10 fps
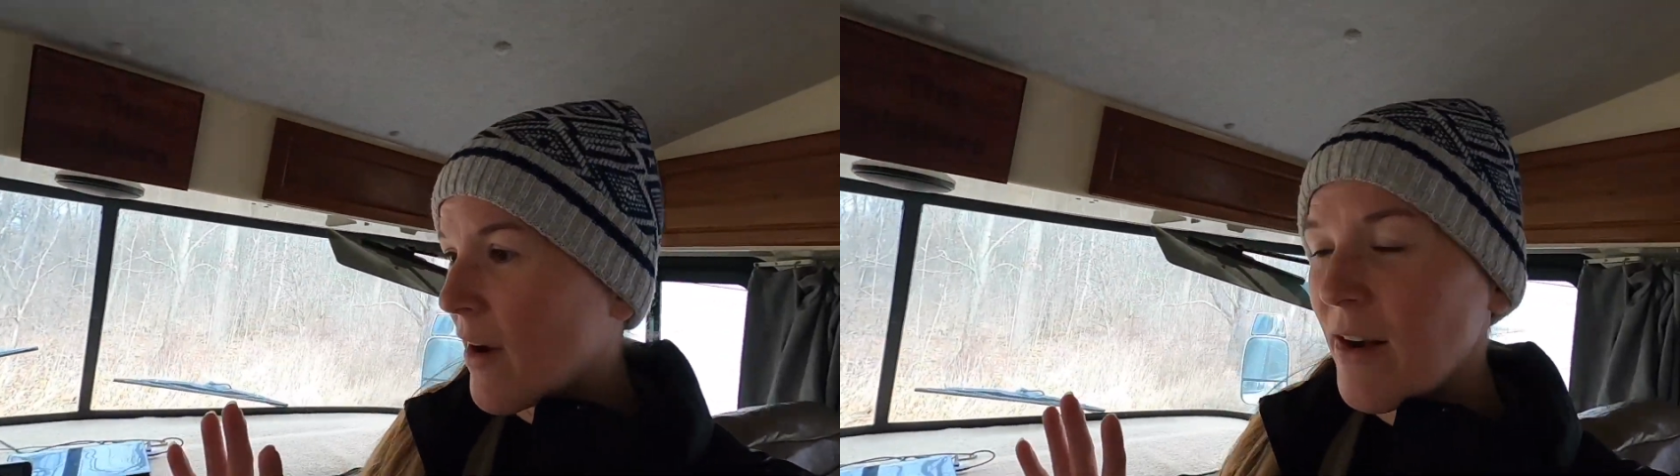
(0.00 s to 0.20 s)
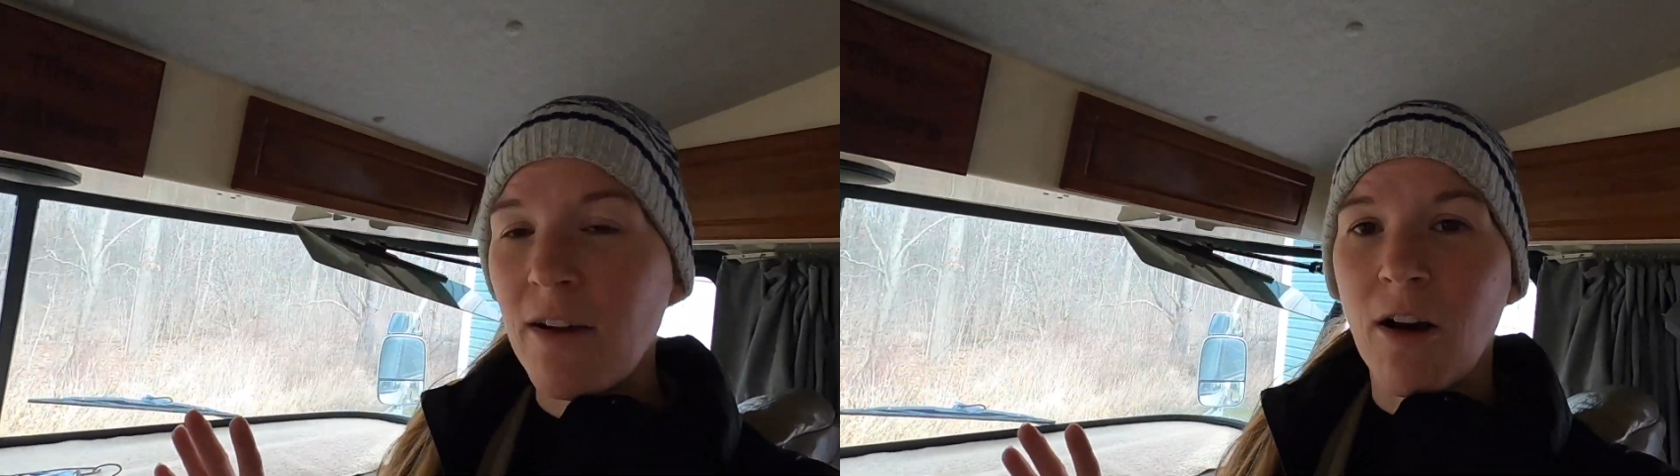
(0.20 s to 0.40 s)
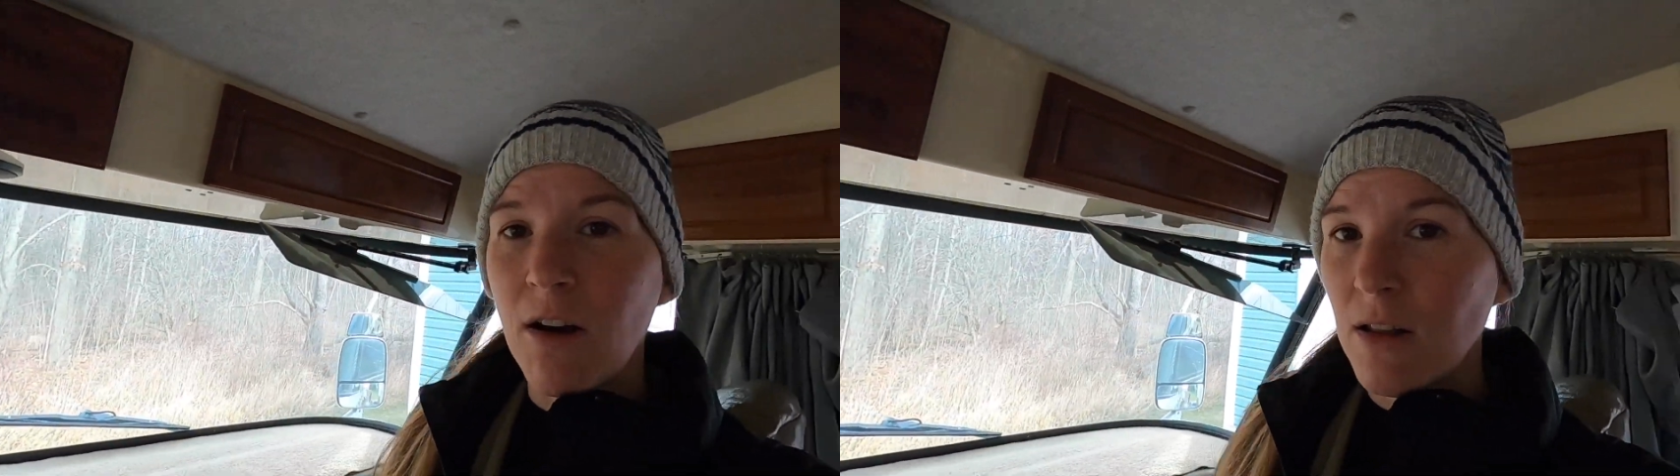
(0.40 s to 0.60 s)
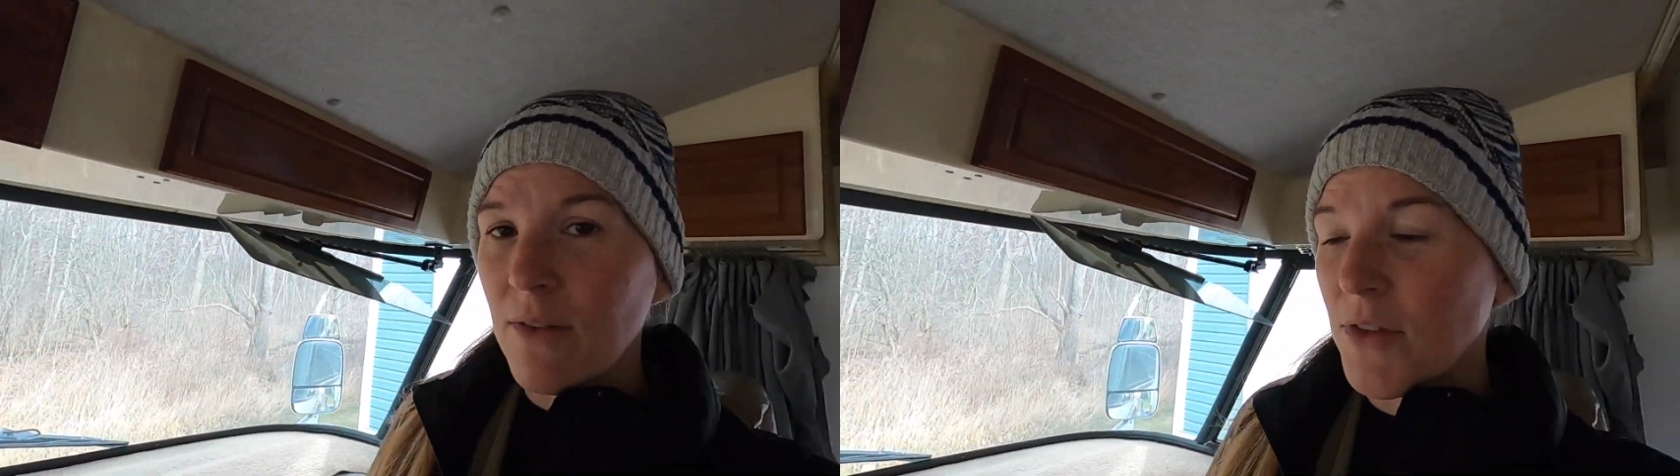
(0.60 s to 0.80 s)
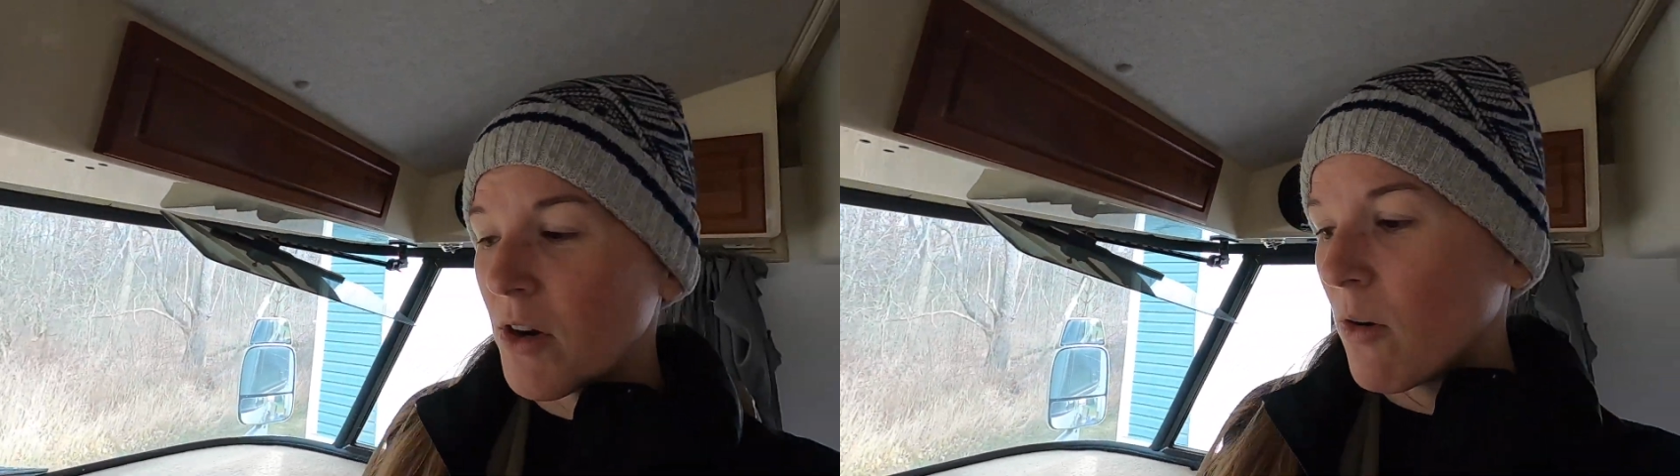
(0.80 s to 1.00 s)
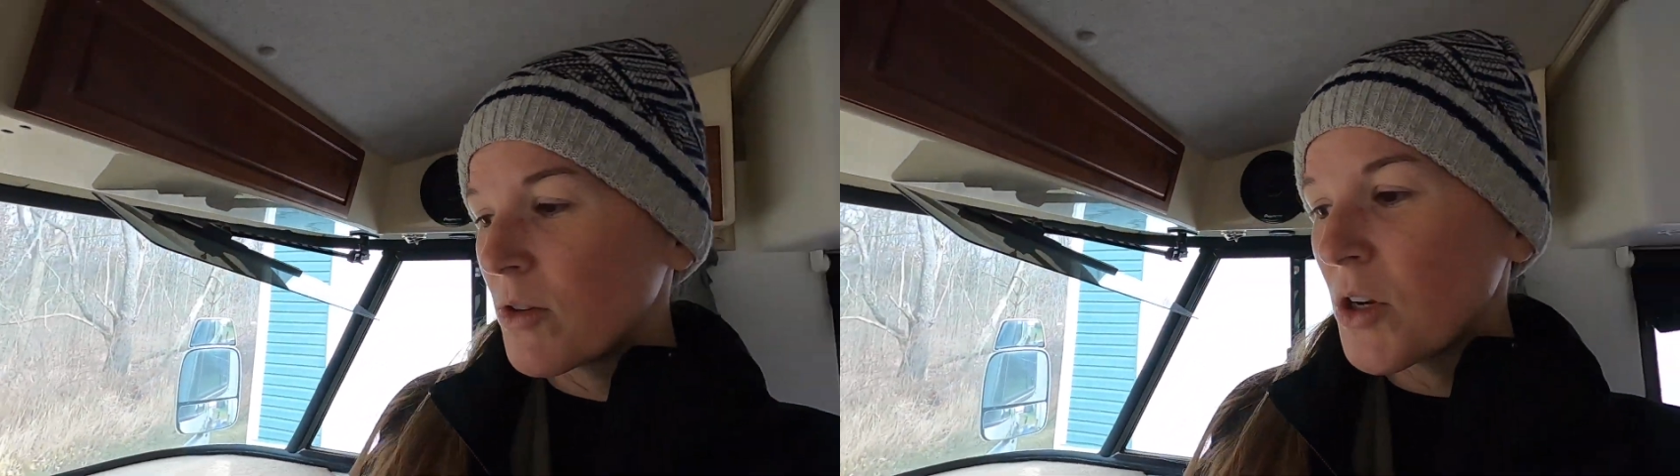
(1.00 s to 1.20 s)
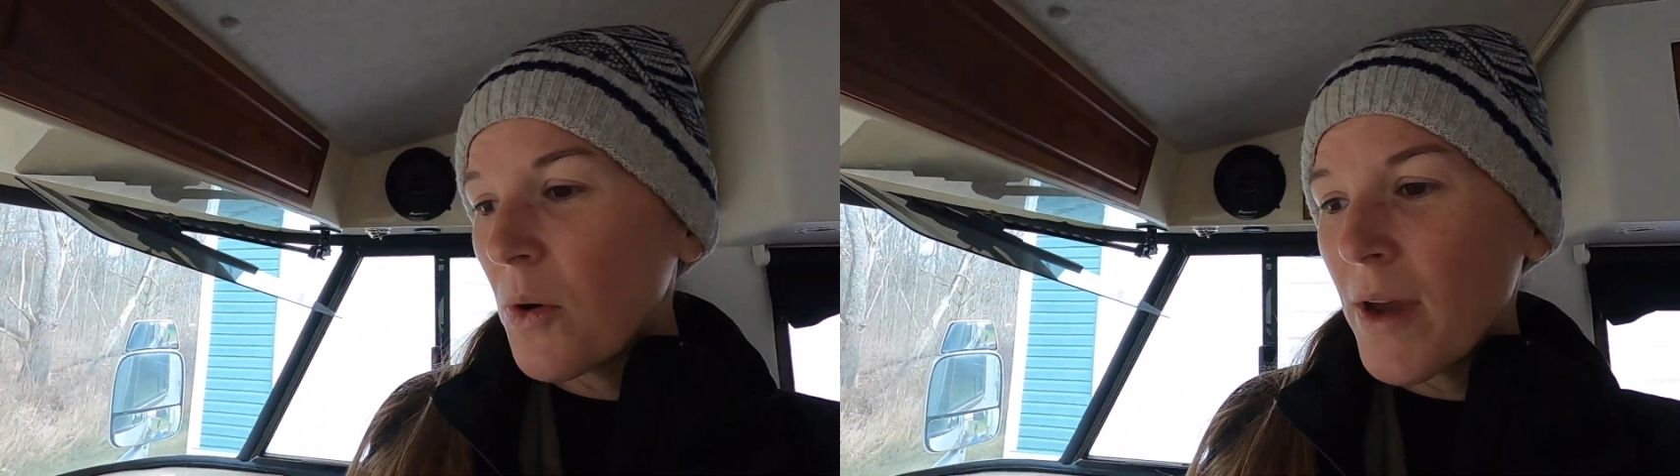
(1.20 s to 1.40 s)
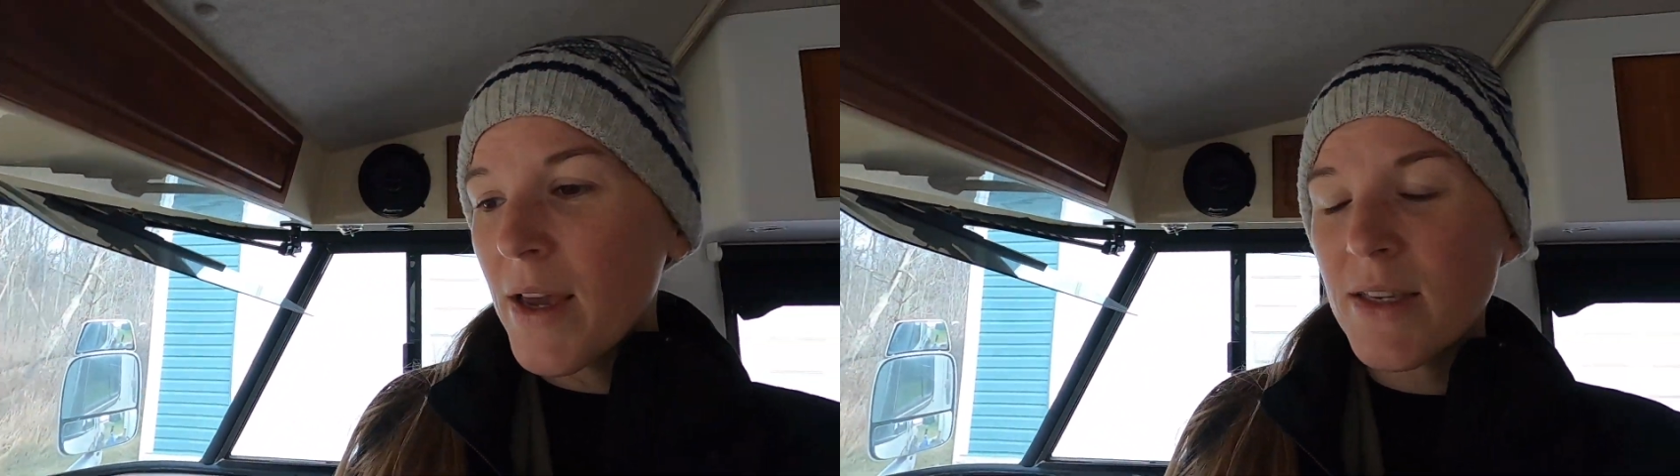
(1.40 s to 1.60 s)
finding all of their old
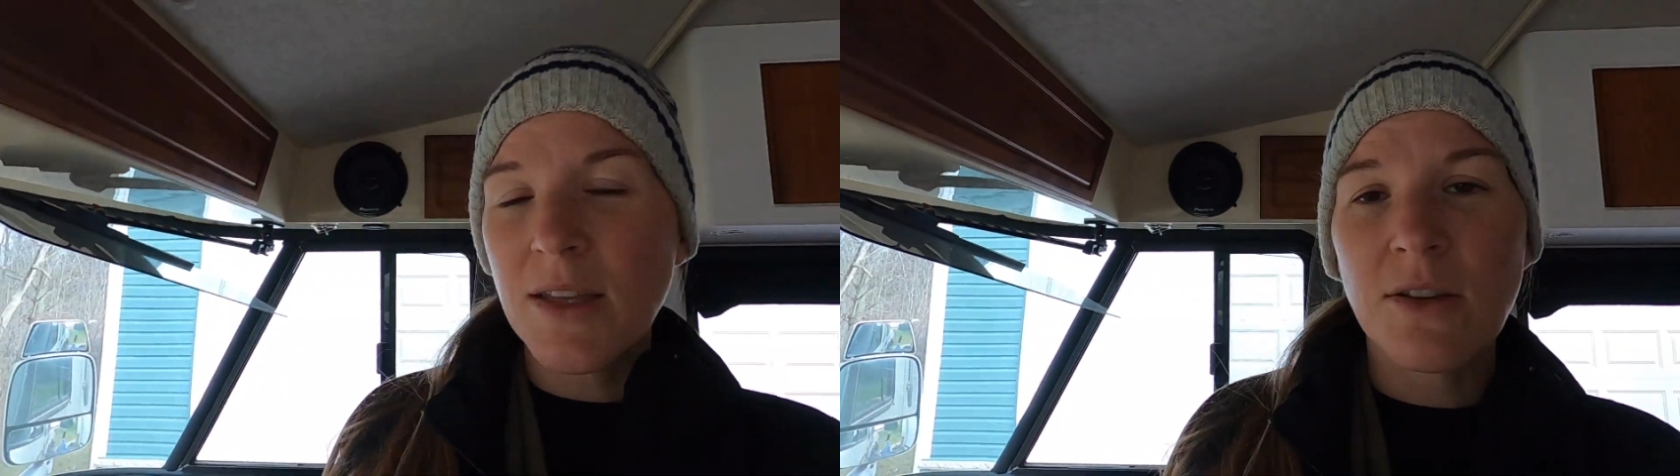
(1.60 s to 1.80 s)
toys,